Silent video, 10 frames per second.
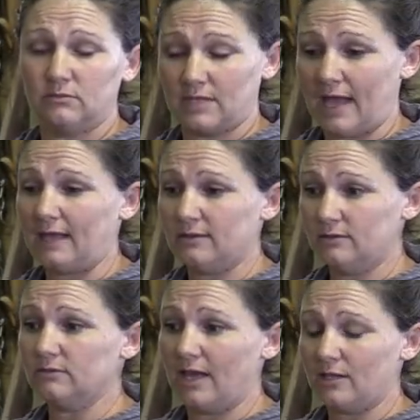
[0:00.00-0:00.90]
that
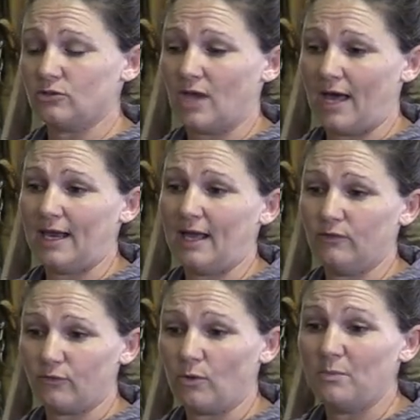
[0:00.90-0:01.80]
leather tie
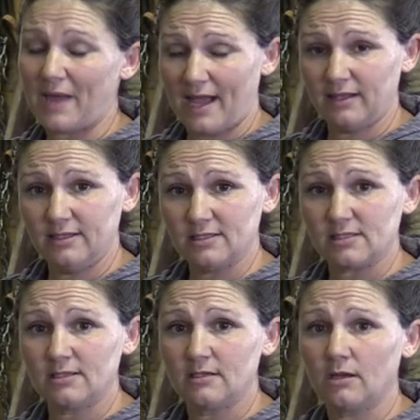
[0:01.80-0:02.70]
down for
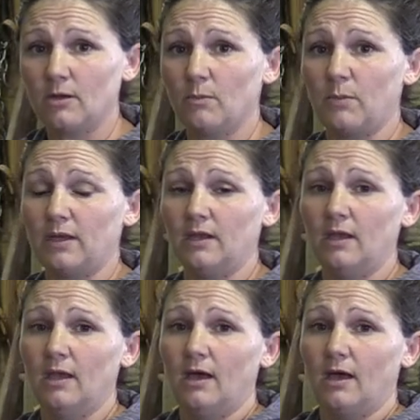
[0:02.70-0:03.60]
balance. But
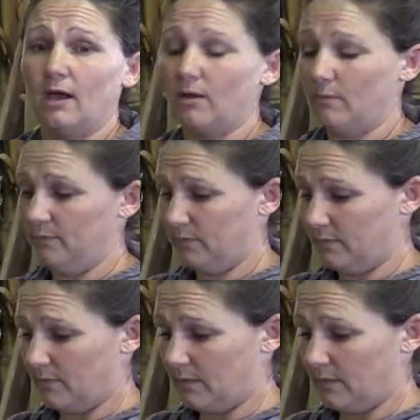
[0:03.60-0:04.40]
um,